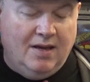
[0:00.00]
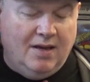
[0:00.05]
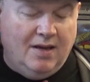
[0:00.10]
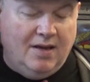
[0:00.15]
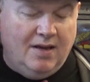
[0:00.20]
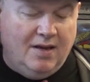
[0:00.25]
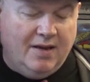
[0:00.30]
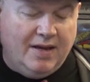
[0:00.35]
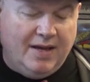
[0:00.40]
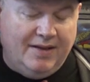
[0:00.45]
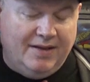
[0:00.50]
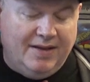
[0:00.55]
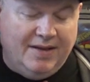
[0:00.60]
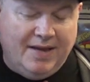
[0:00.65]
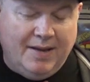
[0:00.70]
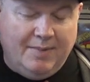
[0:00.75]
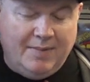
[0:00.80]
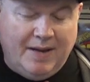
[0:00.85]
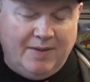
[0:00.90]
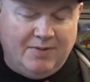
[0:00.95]
Because it
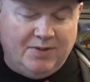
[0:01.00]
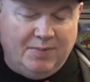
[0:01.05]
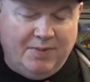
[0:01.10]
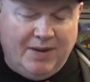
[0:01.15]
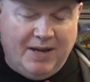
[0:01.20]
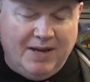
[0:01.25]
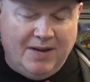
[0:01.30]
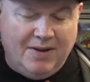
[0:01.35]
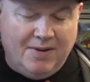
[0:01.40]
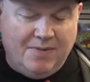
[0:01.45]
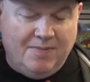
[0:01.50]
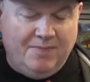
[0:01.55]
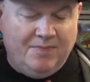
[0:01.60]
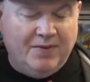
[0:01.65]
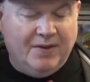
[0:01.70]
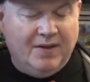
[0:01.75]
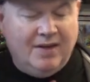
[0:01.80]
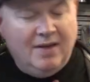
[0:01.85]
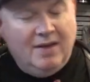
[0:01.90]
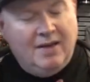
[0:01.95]
didn't come out to PAL.
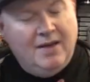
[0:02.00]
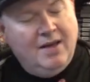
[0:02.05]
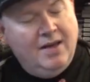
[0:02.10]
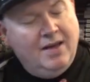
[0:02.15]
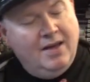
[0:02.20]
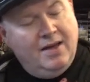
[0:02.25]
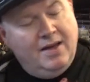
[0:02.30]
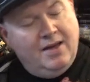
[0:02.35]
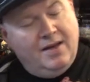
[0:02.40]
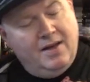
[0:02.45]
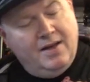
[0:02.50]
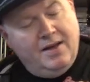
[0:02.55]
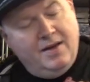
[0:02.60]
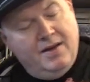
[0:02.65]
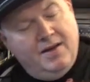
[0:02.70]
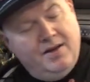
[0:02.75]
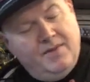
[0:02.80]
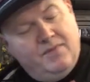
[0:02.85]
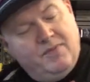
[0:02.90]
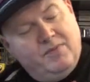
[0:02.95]

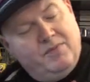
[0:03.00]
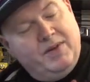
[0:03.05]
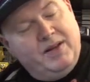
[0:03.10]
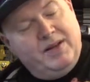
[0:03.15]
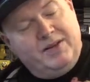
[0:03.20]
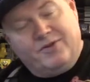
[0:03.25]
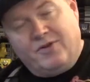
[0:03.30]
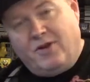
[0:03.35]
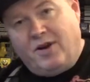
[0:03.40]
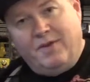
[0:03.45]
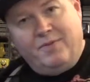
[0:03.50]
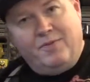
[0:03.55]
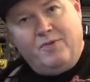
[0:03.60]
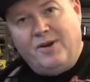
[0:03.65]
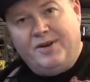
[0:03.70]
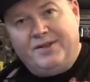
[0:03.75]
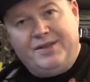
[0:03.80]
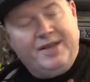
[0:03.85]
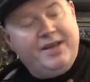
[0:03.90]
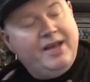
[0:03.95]
But it's quite a
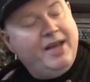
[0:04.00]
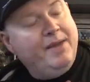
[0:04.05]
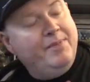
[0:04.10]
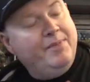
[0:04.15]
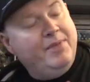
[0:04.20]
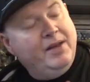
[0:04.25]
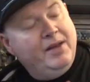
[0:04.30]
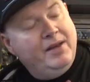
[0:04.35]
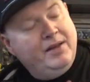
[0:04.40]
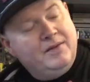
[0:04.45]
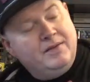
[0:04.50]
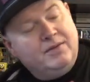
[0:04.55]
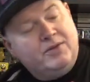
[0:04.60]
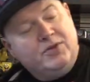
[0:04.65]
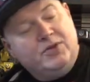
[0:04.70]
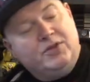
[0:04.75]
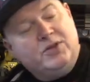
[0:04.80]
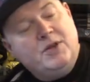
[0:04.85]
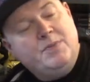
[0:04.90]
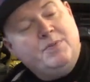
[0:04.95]
pricey game.
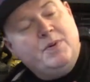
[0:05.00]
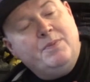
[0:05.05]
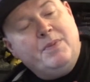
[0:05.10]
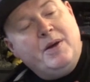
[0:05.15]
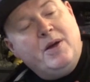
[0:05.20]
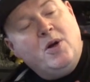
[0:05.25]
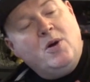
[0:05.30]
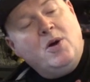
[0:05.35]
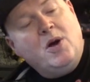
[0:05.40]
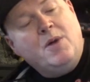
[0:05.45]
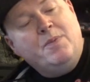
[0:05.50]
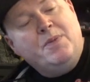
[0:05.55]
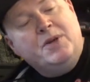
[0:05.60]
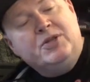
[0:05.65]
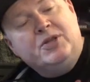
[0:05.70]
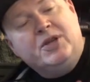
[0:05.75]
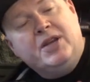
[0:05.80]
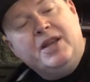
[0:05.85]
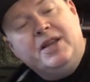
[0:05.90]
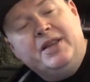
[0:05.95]
Super Mario
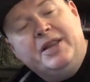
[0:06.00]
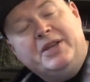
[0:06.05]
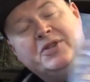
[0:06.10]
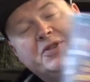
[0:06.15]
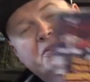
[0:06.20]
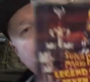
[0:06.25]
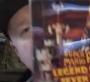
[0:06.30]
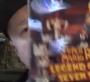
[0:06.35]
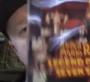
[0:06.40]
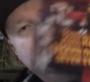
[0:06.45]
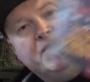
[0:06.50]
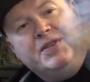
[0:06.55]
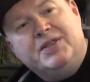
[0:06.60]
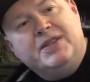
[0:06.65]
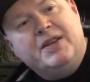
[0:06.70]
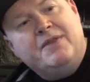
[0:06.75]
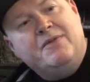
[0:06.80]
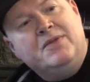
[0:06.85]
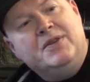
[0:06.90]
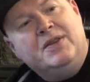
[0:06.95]
RPG, Legends of the
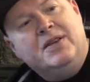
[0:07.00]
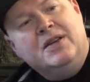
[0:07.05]
Seven